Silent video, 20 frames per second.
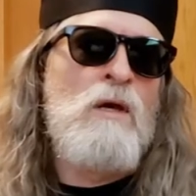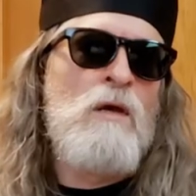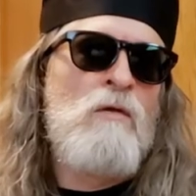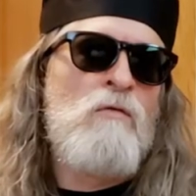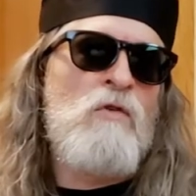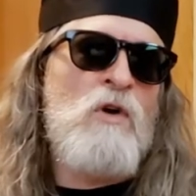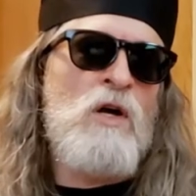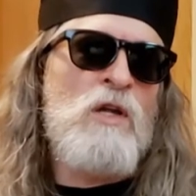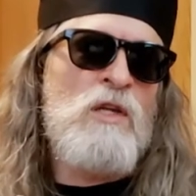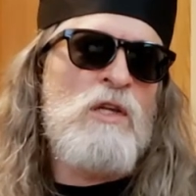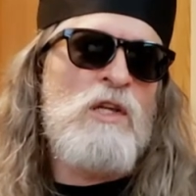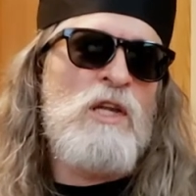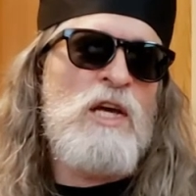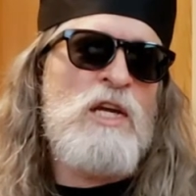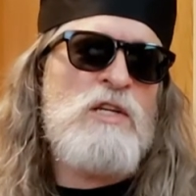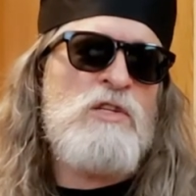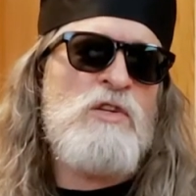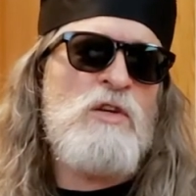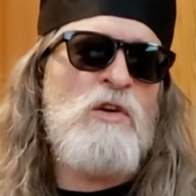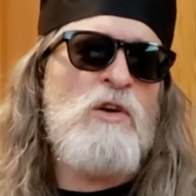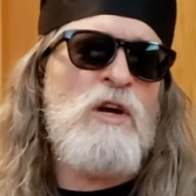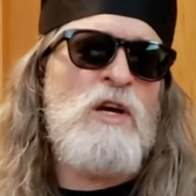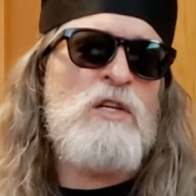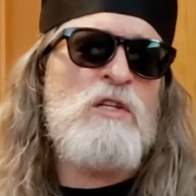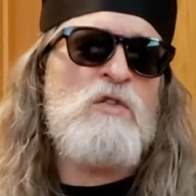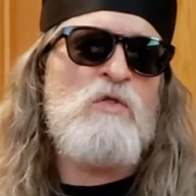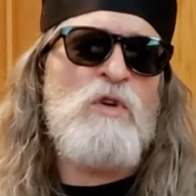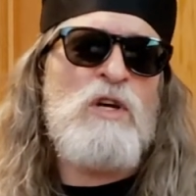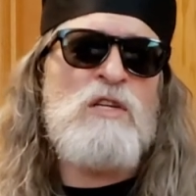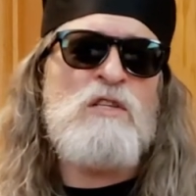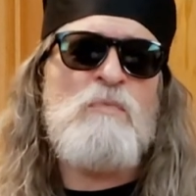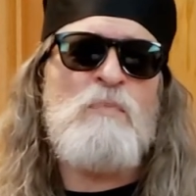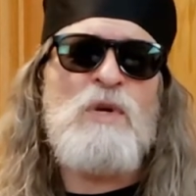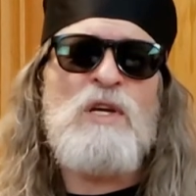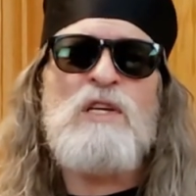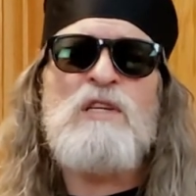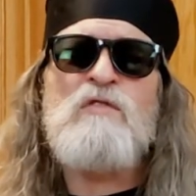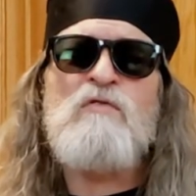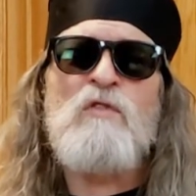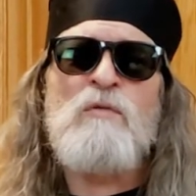For all the latest and greatest
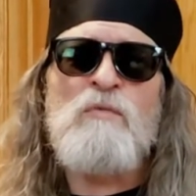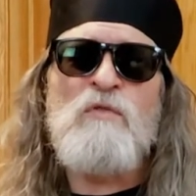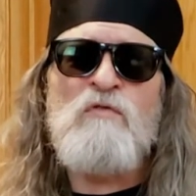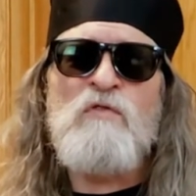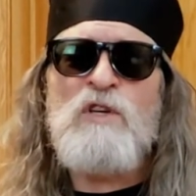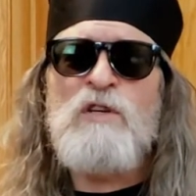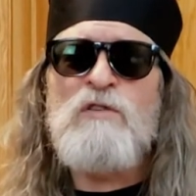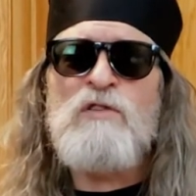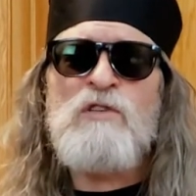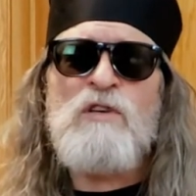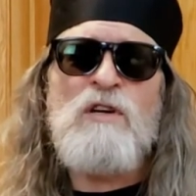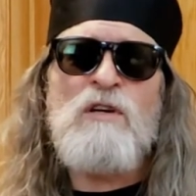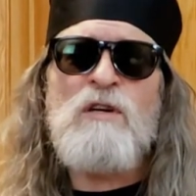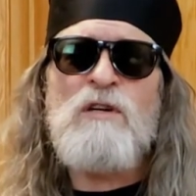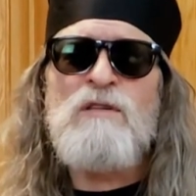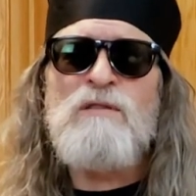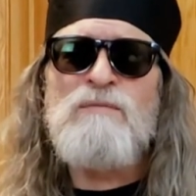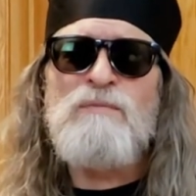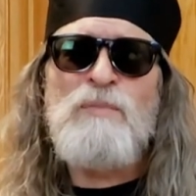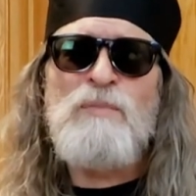recipes from Infuzed Cookin,